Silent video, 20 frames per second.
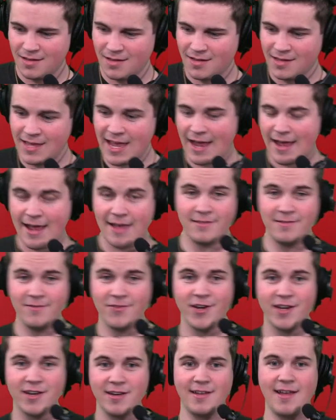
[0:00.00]
Yeah, and
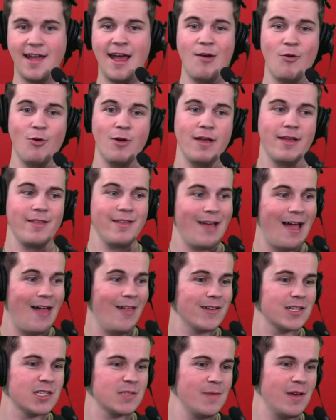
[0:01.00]
freaking
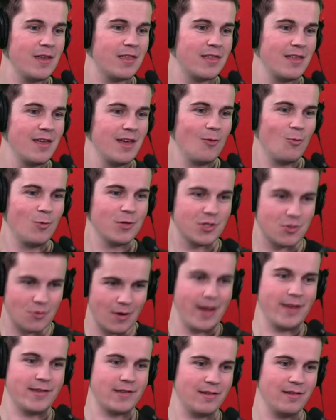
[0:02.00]
Alex Smith was
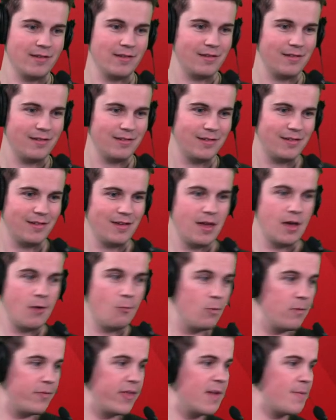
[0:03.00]
great.
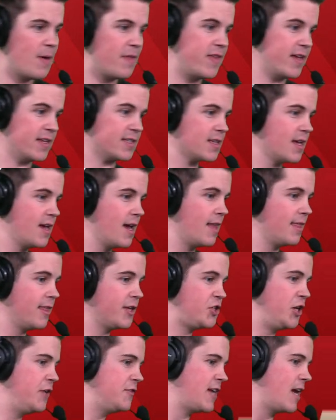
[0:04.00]
Well, think about this. The
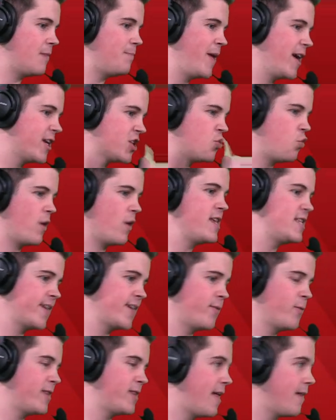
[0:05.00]
Chiefs had picked
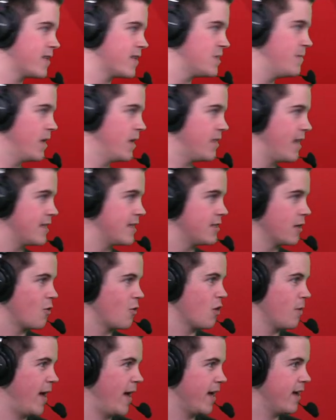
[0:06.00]
27 with Alex Smith as their
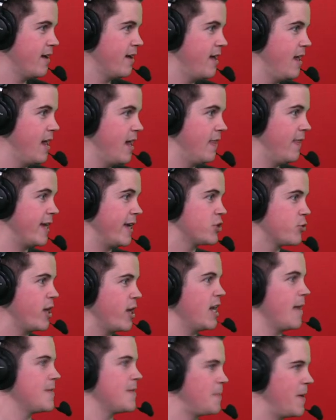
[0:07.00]
quarterback. They
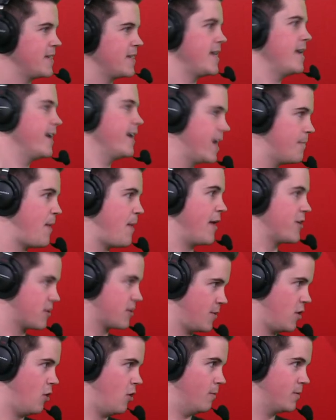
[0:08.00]
traded up to pick 10 to get Patrick
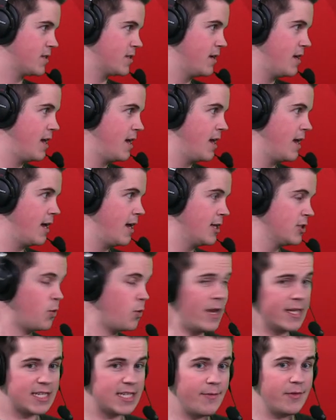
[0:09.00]
Mahomes.
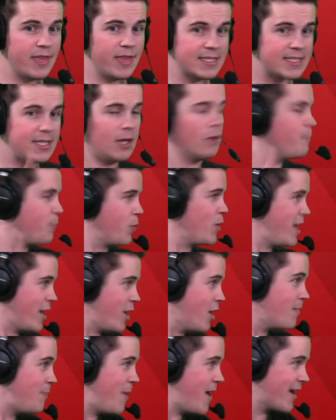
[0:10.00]
27th is still a pretty
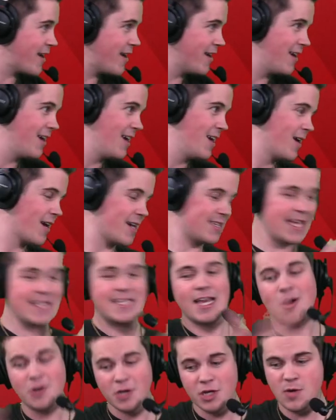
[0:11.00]
good pick because that's
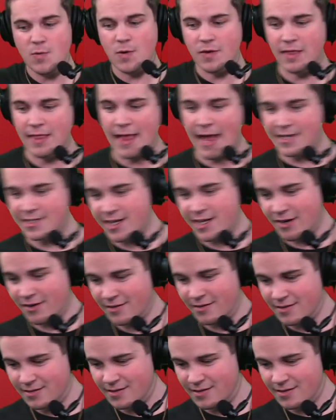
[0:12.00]
how good you were the last year.